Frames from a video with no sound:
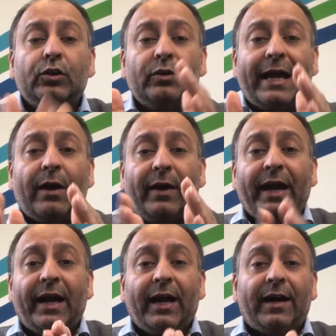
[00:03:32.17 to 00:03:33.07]
You're now
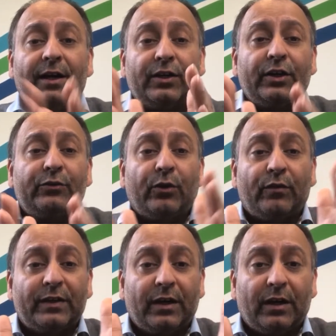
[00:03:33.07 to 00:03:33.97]
at
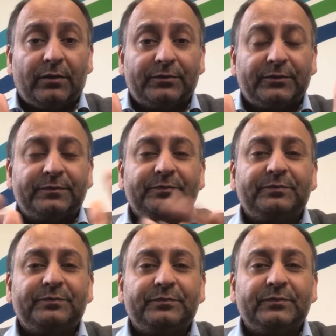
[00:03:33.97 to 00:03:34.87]
112.5.
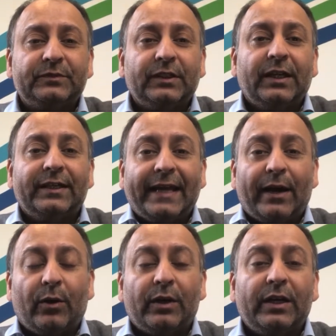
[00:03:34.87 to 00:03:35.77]

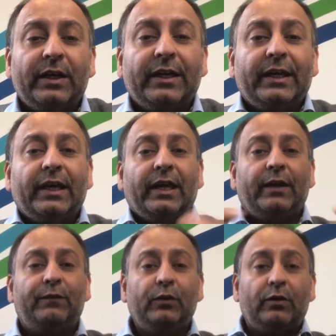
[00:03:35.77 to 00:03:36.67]
Now,
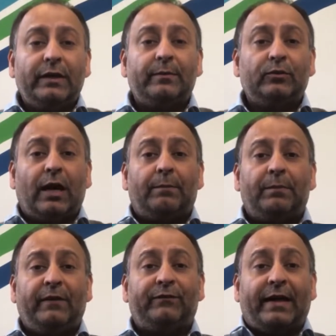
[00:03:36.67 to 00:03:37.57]
if you are able to
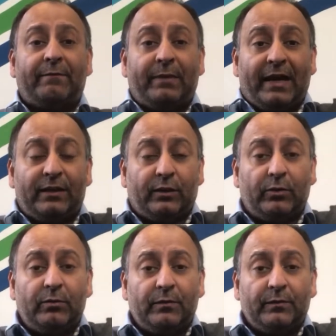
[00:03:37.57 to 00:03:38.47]
uplift that
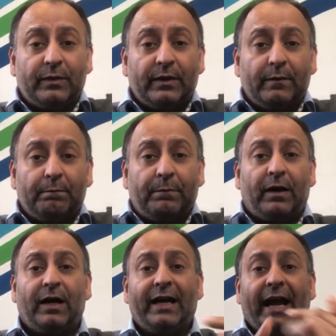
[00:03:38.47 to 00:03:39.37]
value
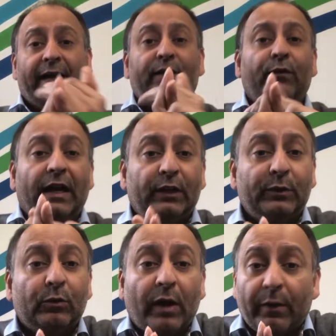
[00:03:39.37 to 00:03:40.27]
by adding value
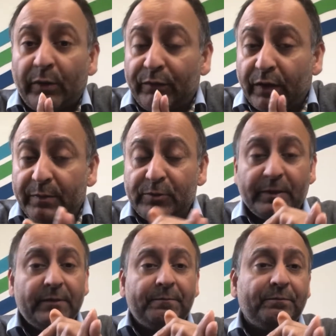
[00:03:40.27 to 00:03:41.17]
with the right
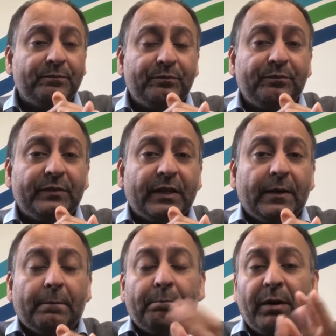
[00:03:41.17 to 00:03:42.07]
refurbishment,
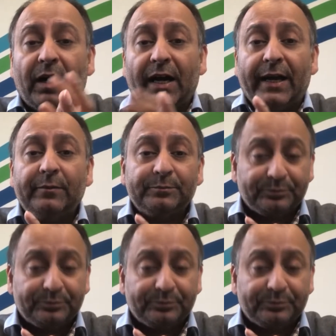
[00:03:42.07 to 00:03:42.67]
by